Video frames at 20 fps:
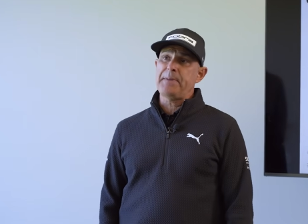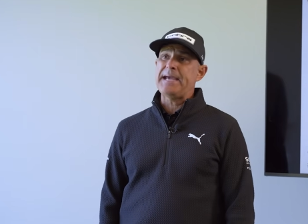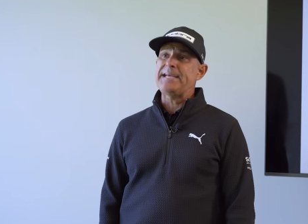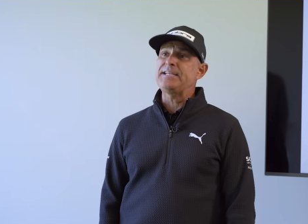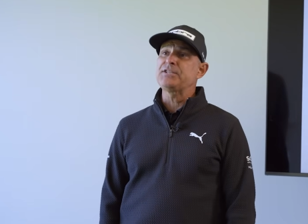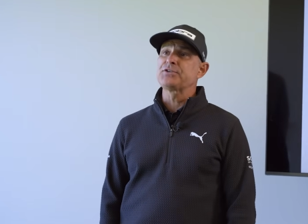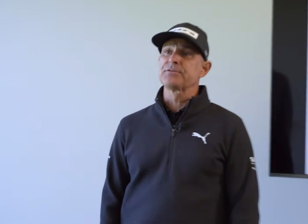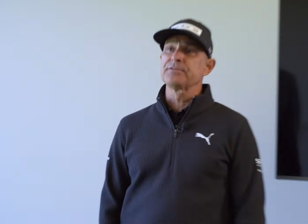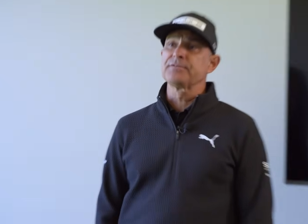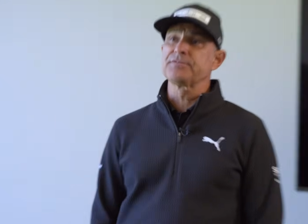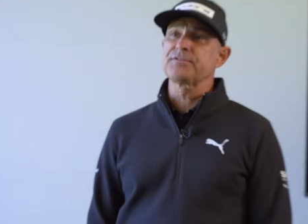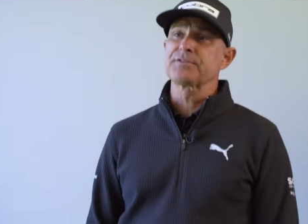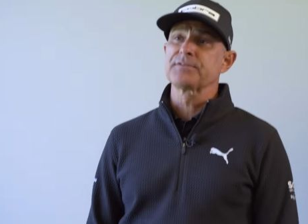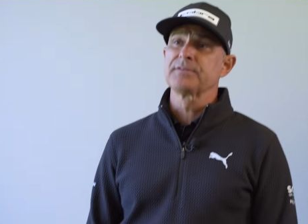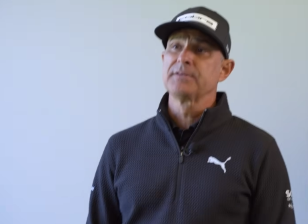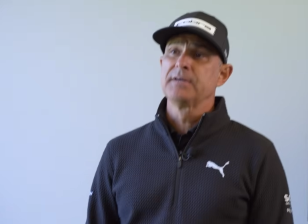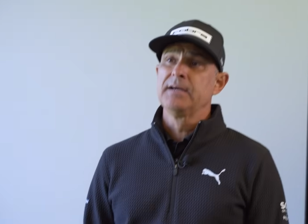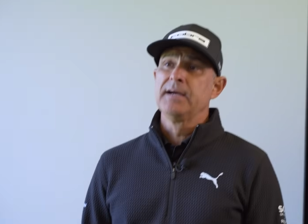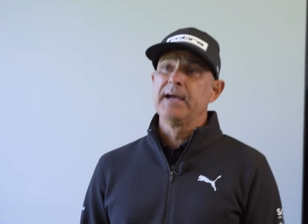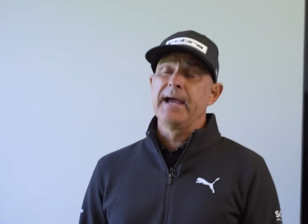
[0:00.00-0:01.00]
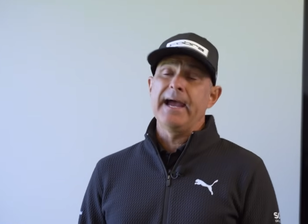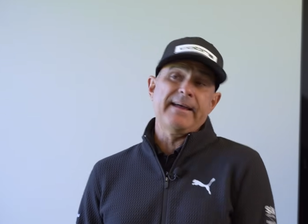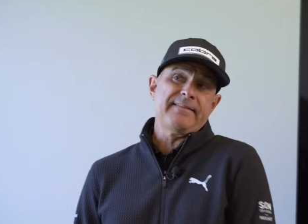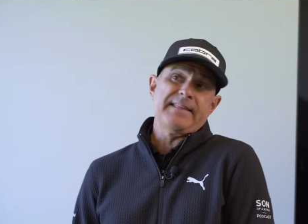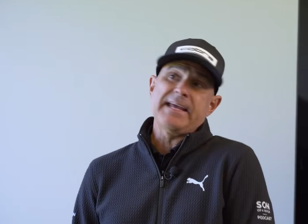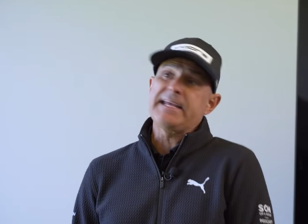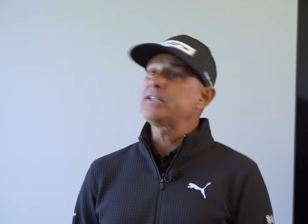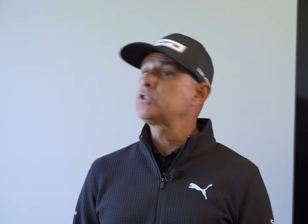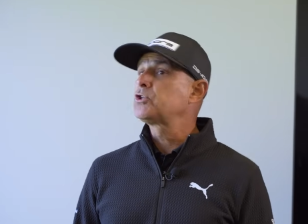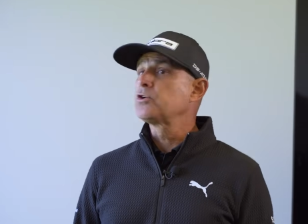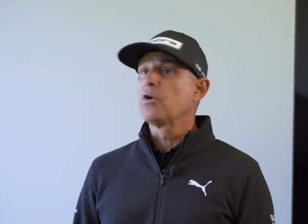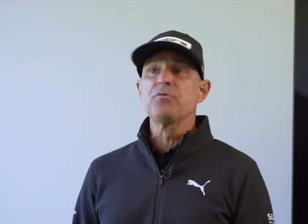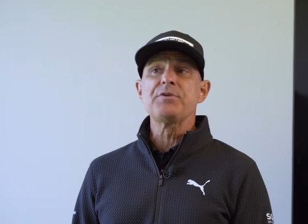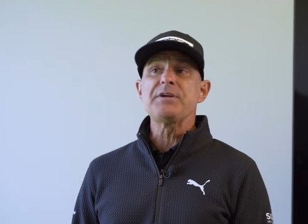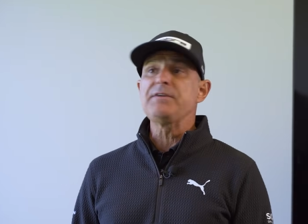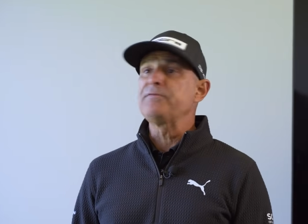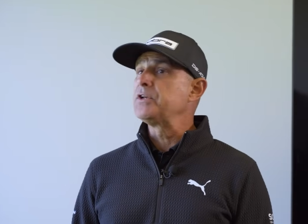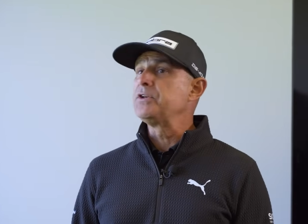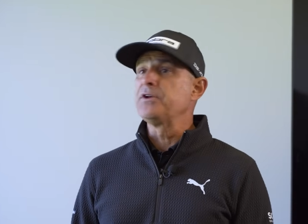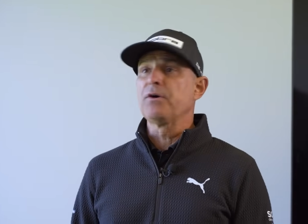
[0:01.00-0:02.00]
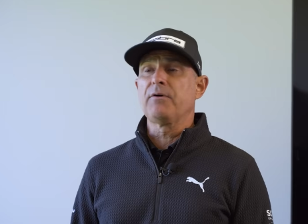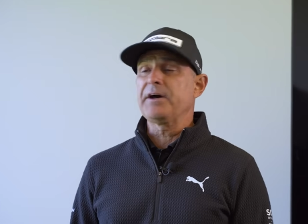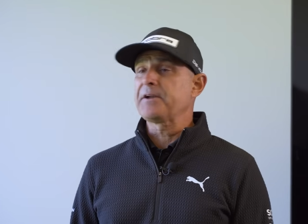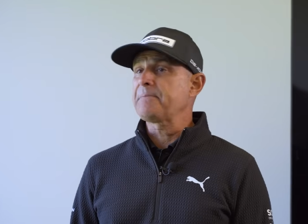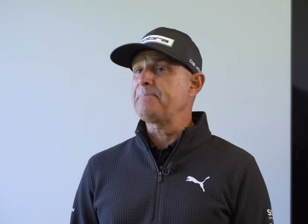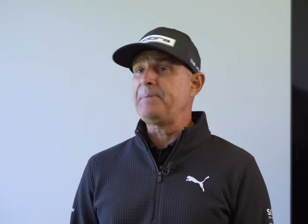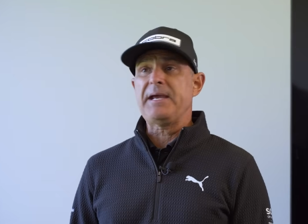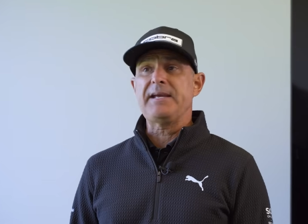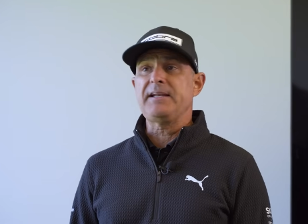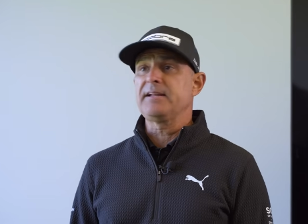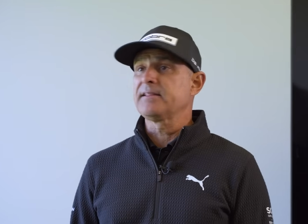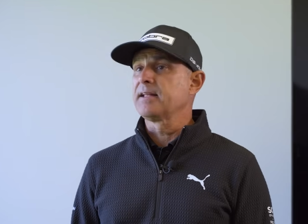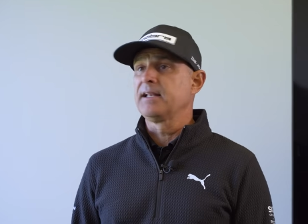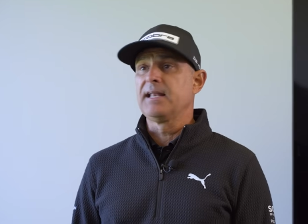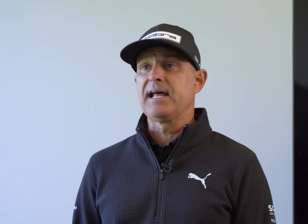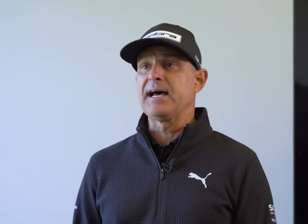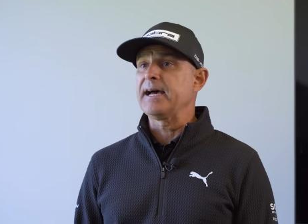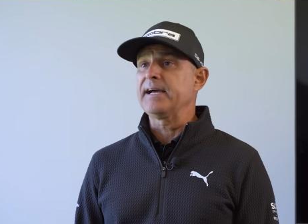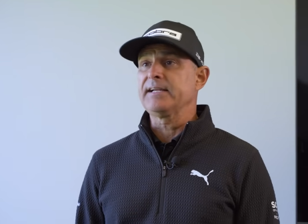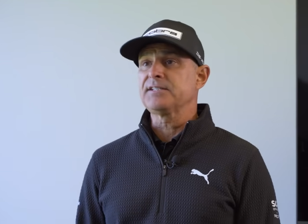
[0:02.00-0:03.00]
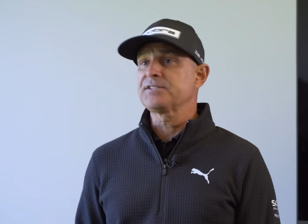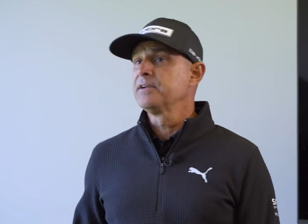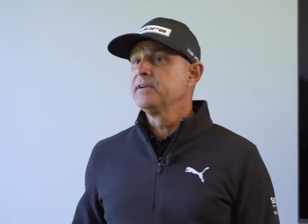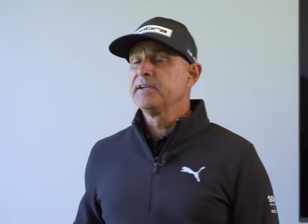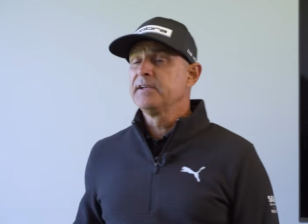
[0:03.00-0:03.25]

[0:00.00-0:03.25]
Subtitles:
painters, and they don't even know how to paint in the lines,